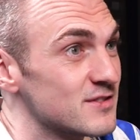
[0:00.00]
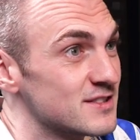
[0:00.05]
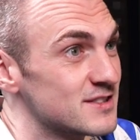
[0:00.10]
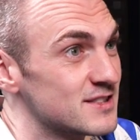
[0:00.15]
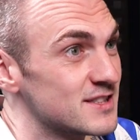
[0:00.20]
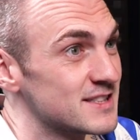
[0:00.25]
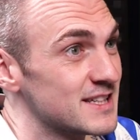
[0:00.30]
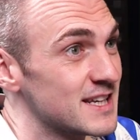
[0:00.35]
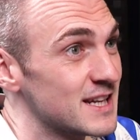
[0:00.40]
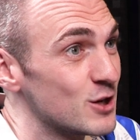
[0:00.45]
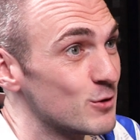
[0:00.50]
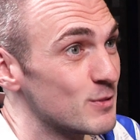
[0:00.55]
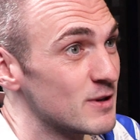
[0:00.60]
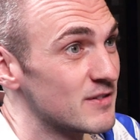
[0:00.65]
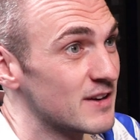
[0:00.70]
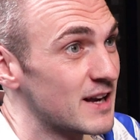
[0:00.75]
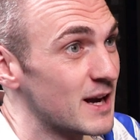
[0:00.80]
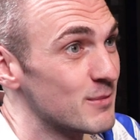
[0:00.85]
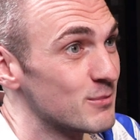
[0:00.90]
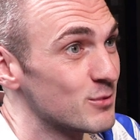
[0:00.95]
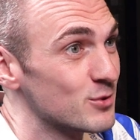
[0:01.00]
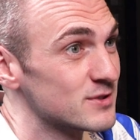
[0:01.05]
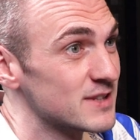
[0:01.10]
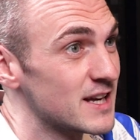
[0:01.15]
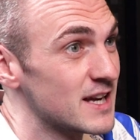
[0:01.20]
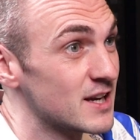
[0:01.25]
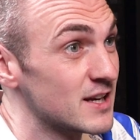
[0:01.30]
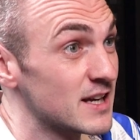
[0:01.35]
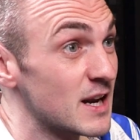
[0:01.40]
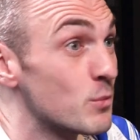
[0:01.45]
see a little bit of a gamble
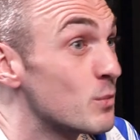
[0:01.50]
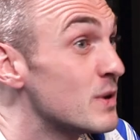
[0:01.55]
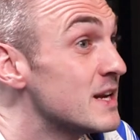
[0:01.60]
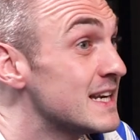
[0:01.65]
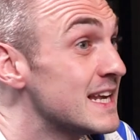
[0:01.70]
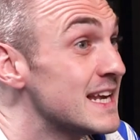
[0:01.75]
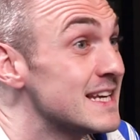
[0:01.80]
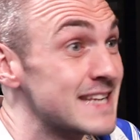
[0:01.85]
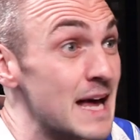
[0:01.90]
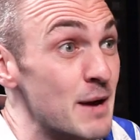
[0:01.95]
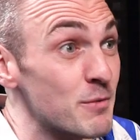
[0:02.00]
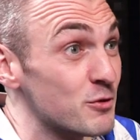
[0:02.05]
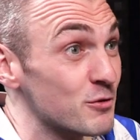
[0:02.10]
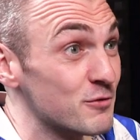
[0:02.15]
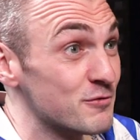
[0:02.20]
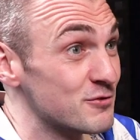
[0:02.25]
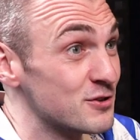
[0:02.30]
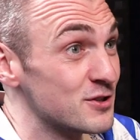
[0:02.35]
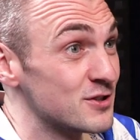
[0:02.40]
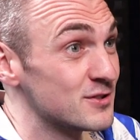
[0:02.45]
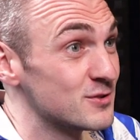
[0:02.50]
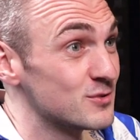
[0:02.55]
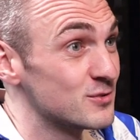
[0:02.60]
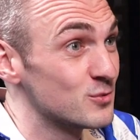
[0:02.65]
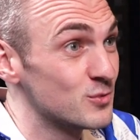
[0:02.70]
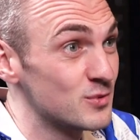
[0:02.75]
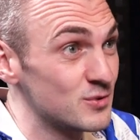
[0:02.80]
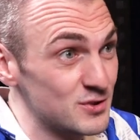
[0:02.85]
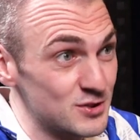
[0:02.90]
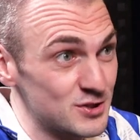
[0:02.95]
taken. And we need depth up front.
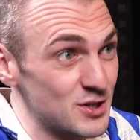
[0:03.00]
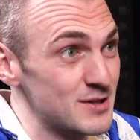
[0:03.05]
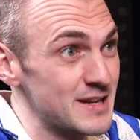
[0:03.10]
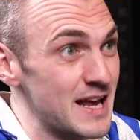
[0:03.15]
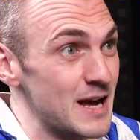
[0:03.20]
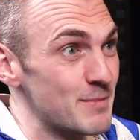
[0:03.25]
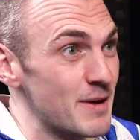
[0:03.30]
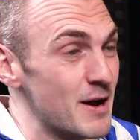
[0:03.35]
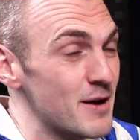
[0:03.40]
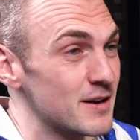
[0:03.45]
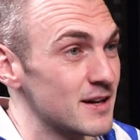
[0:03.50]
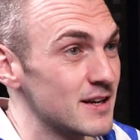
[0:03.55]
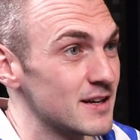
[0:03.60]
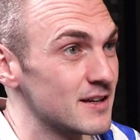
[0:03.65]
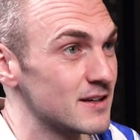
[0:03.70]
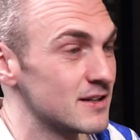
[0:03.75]
There's no doubt about it.